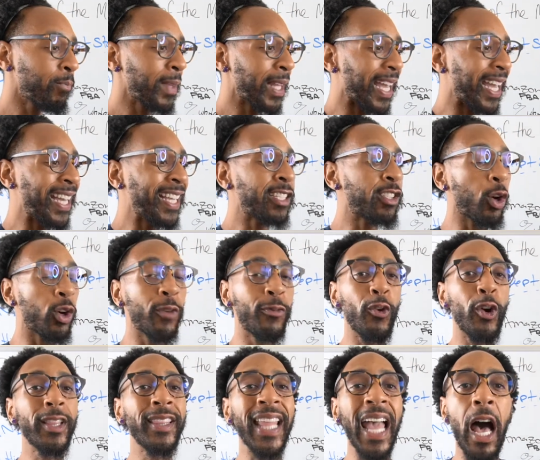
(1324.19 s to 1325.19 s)
and he sold it
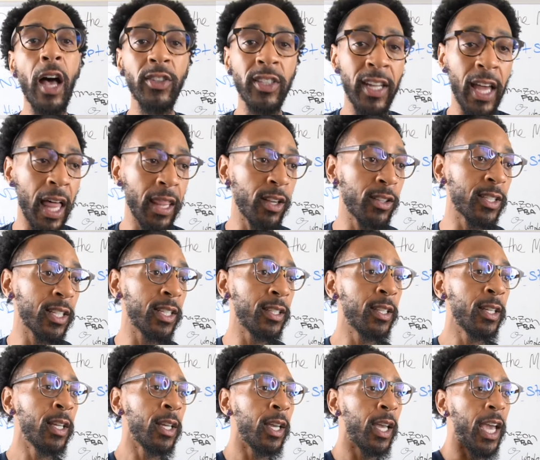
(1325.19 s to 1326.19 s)
for $1,000,
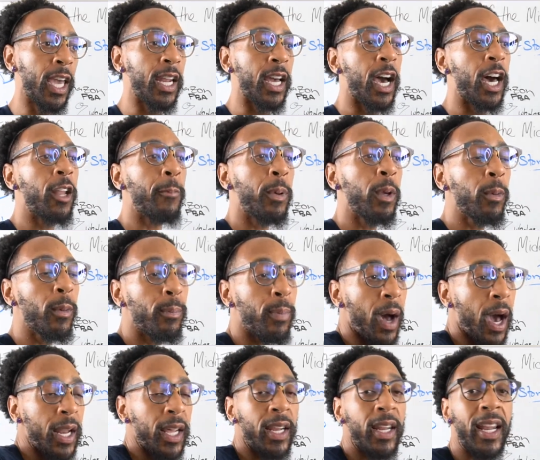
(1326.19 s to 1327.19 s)
and 100 people
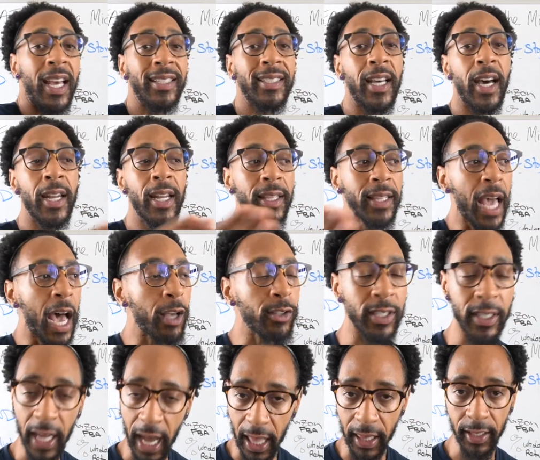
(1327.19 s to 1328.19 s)
bought it, and that's
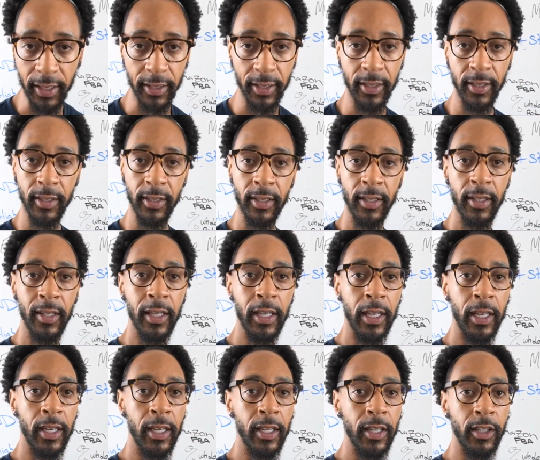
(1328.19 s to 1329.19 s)
$100,000.
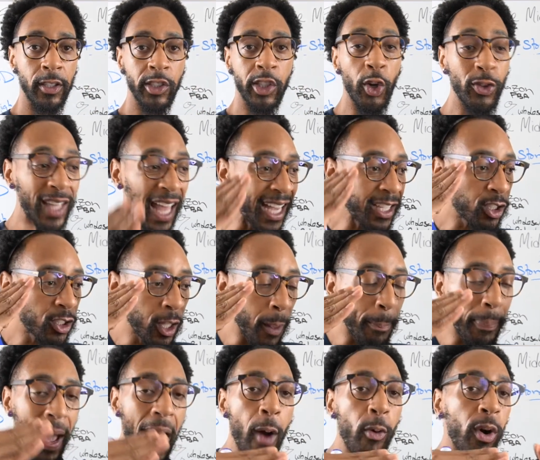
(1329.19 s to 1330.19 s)
So that's the
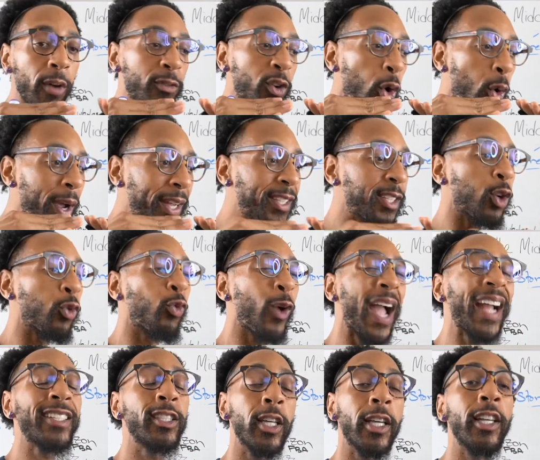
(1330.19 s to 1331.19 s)
power of going
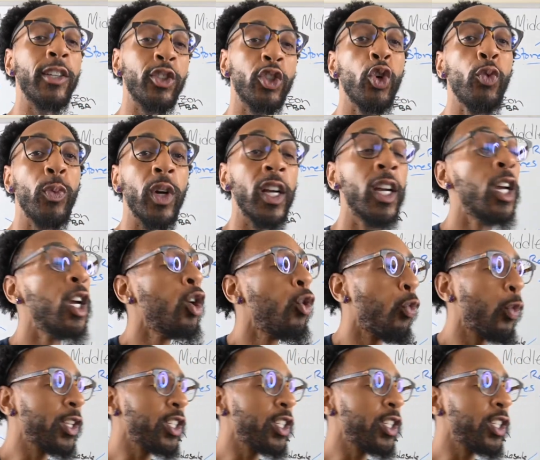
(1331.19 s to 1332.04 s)
direct to consumer. When